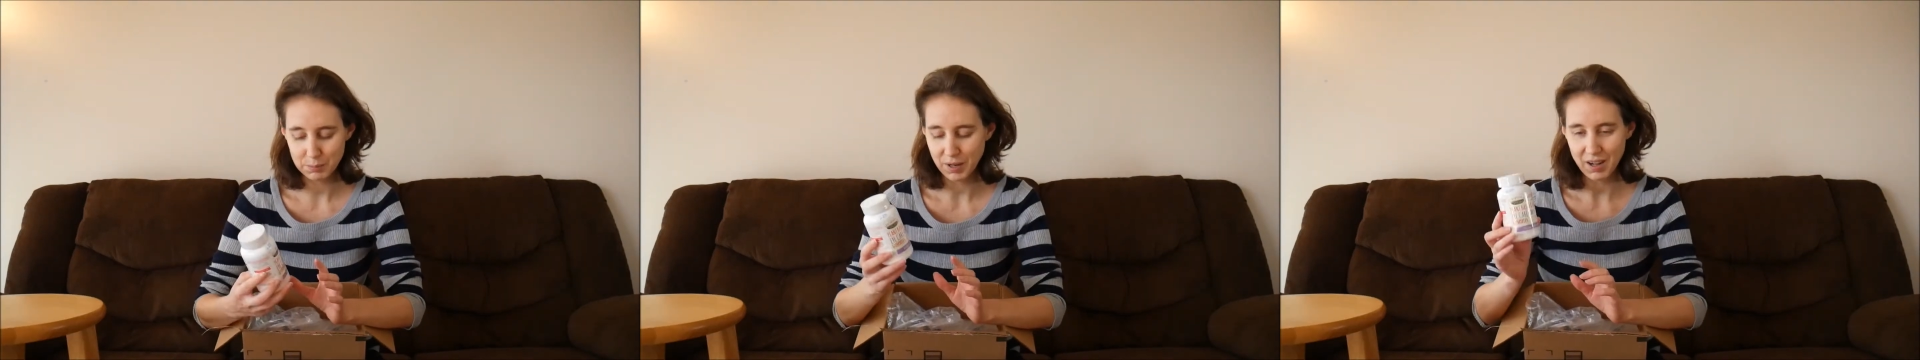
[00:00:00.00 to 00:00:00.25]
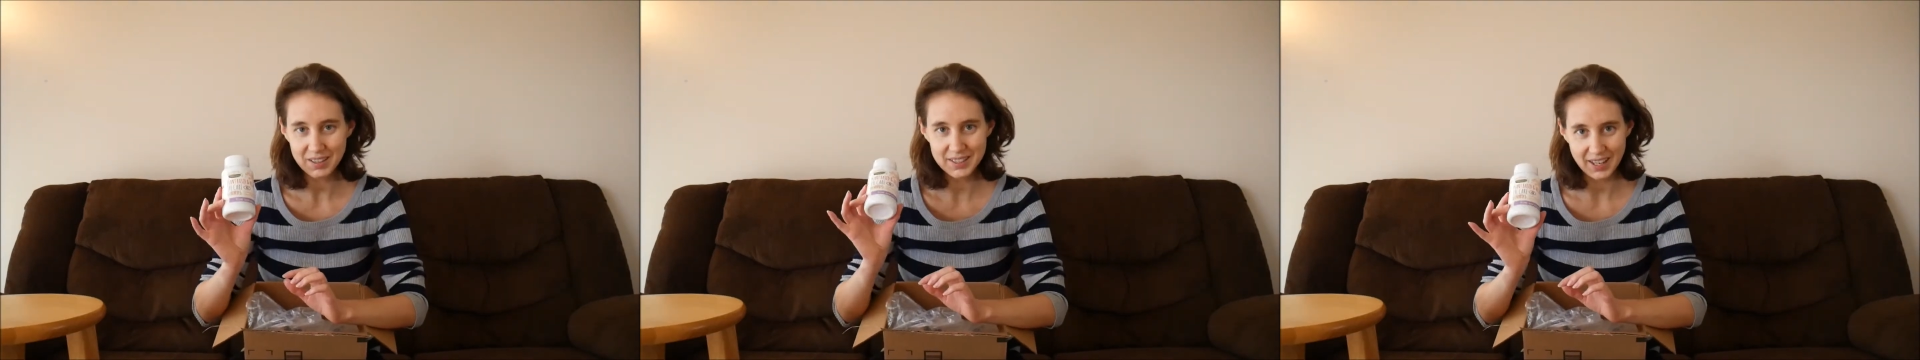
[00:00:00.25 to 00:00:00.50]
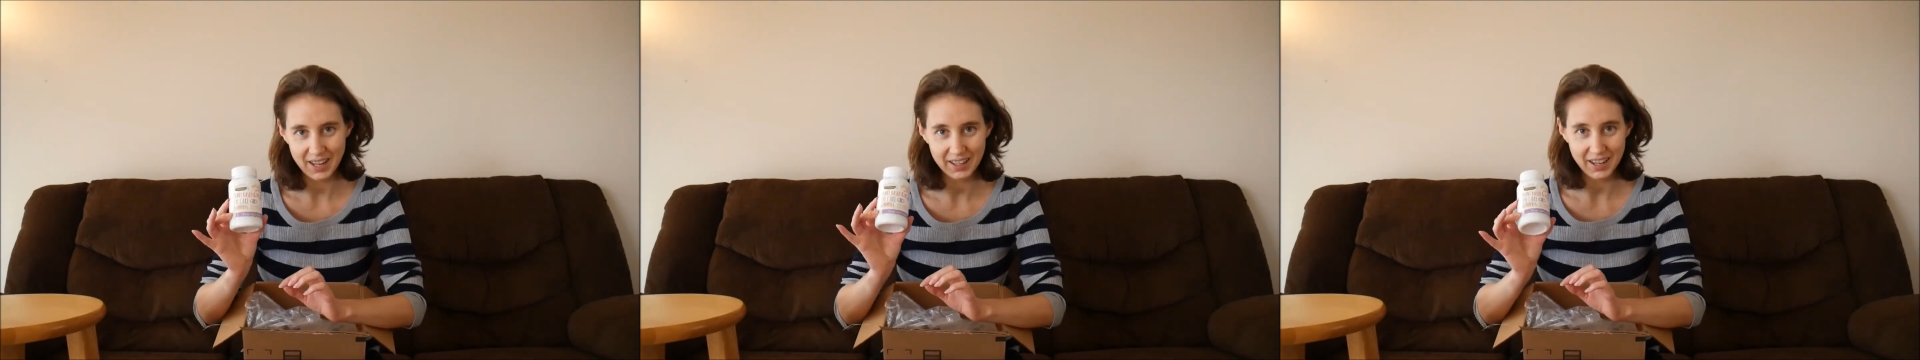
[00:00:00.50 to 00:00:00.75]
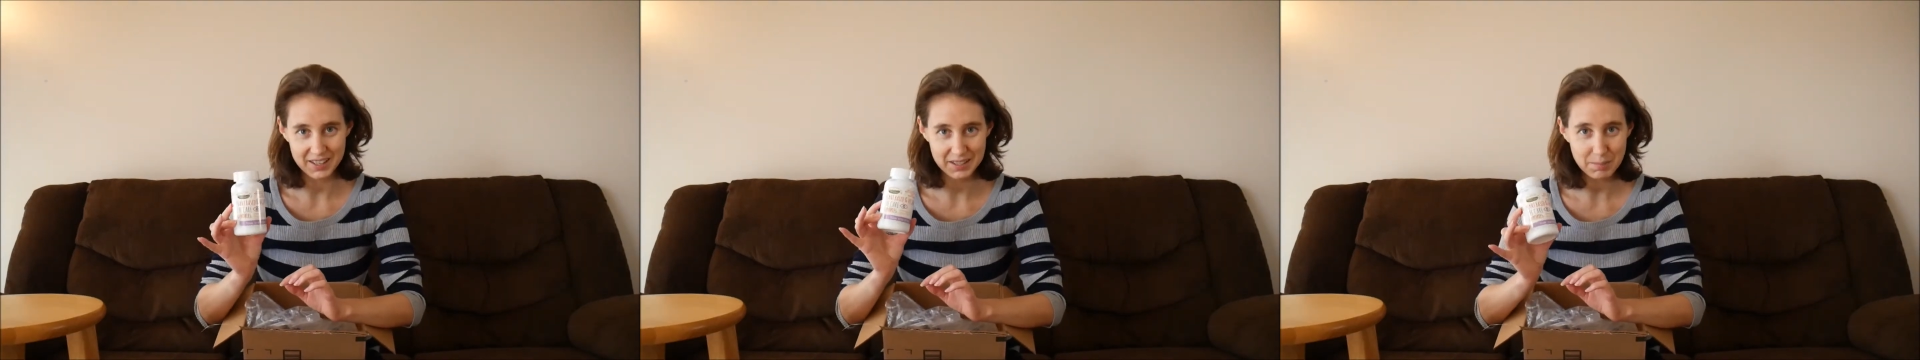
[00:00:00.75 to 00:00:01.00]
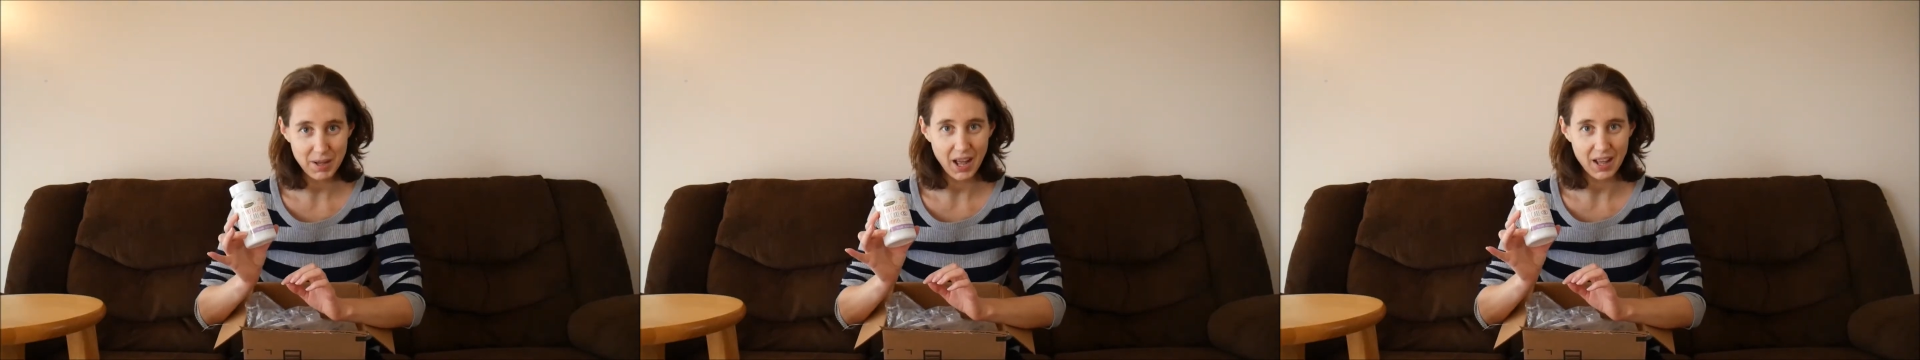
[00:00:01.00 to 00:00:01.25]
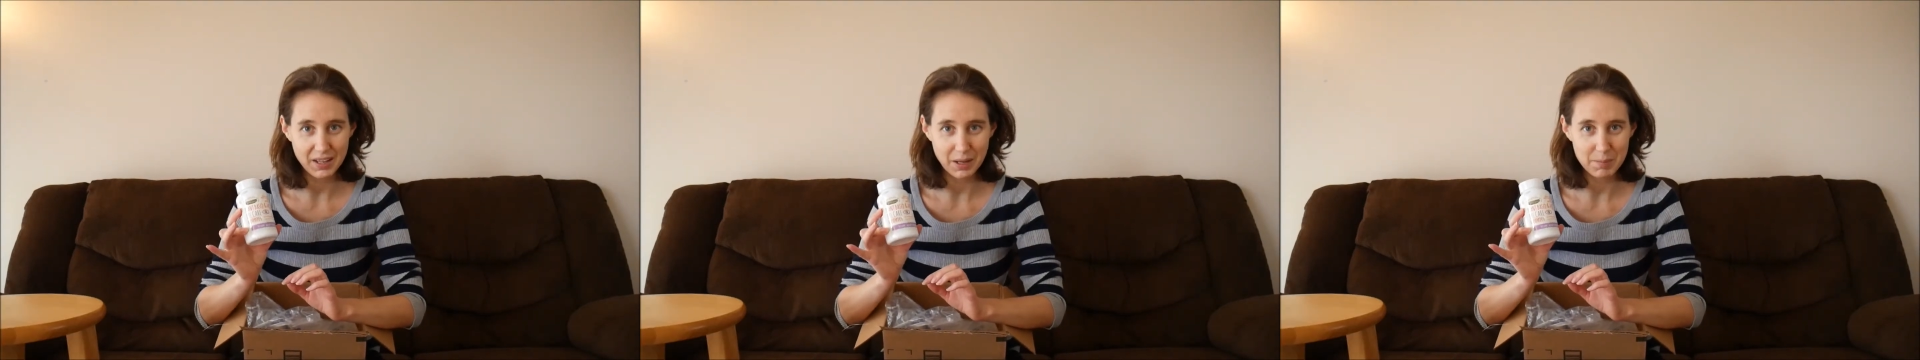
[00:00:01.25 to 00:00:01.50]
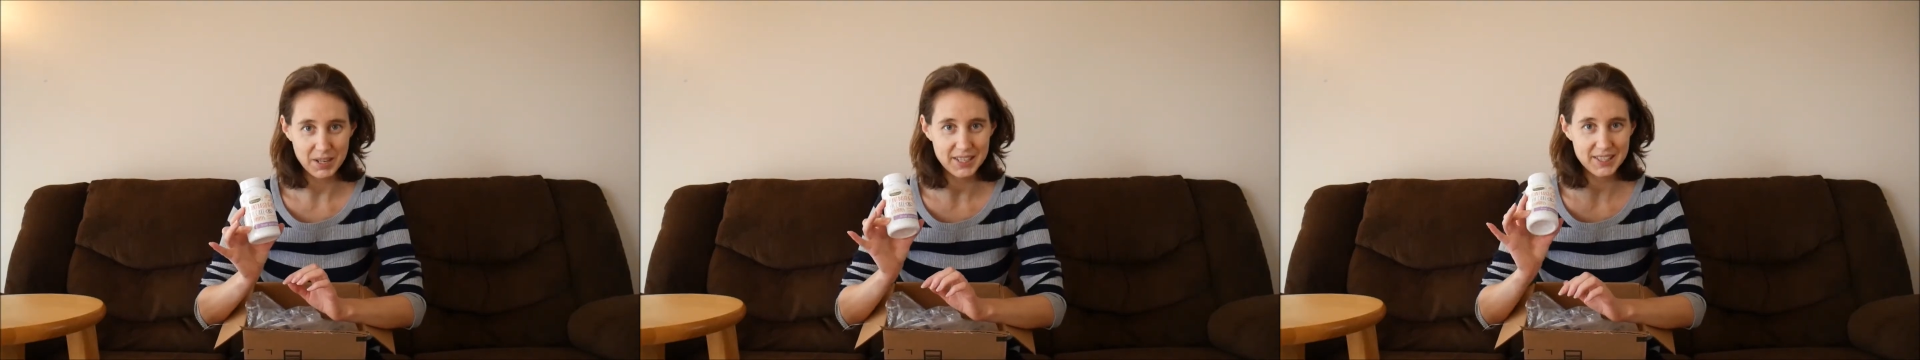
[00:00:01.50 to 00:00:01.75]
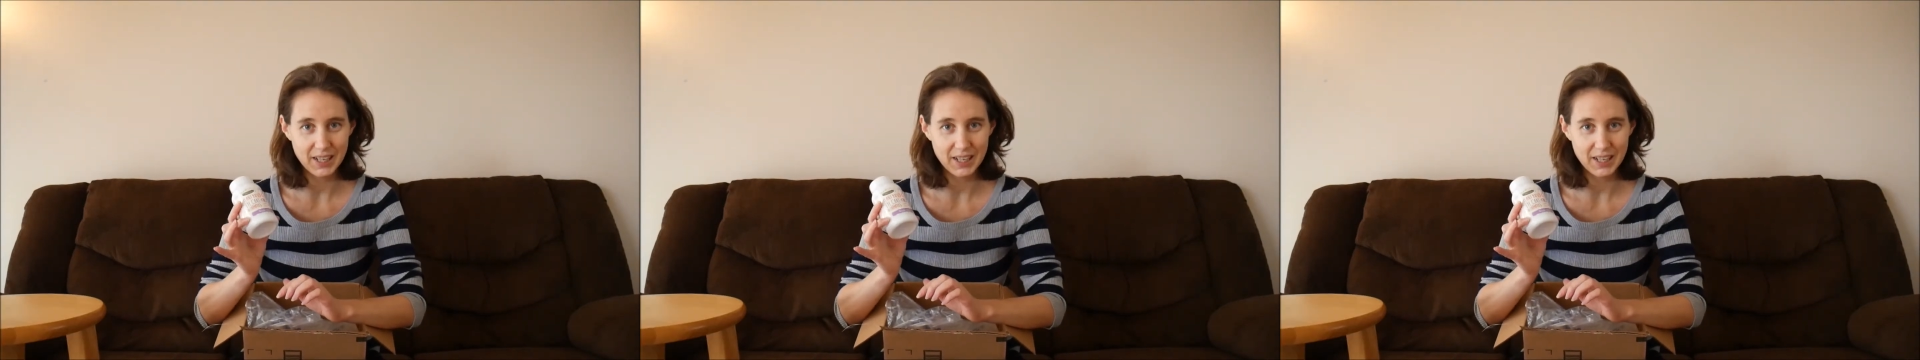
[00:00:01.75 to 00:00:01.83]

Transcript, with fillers: Box. I got some eye gummies,